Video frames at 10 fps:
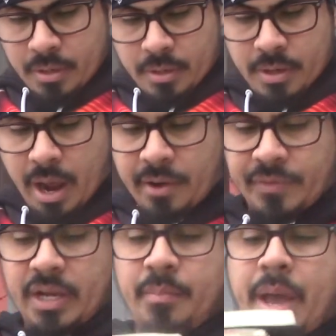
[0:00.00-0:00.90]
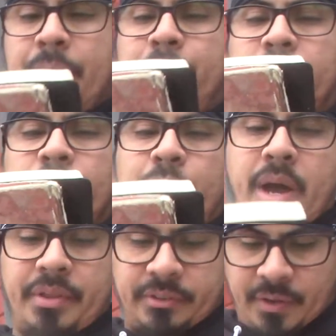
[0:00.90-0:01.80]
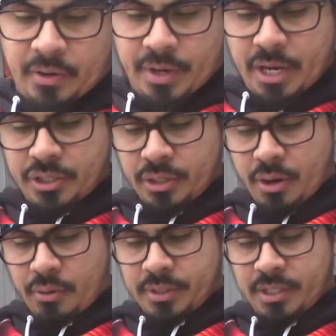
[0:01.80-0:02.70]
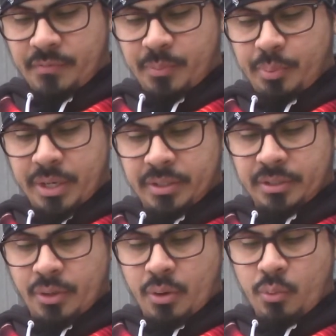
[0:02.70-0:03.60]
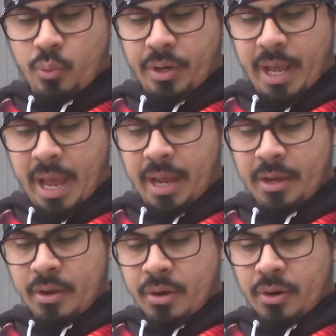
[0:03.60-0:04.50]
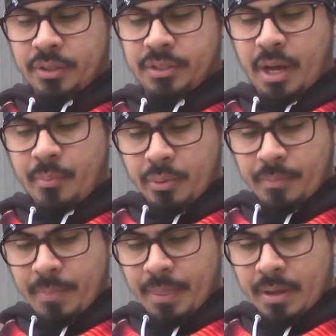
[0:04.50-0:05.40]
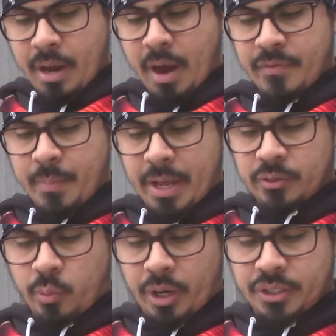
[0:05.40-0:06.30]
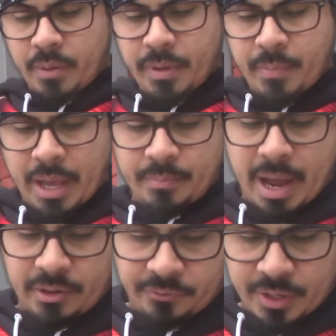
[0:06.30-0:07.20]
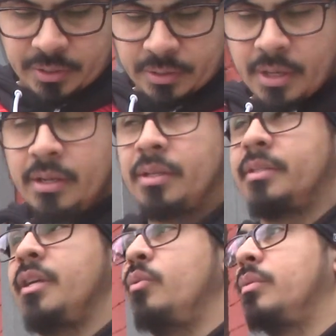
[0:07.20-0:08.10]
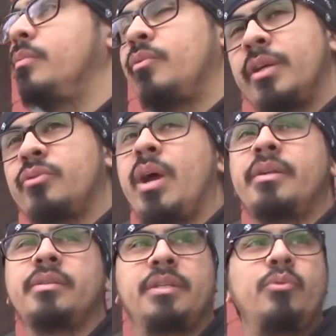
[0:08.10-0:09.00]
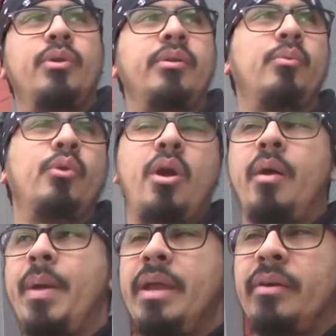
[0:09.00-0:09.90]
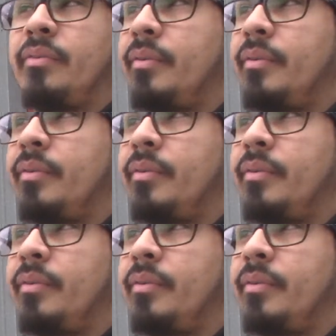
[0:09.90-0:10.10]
Now if any man build upon this foundation gold, silver, precious stone, wood, hay, or stubble, every man's work shall be made manifest, to see, that's right, to see what we're all made of.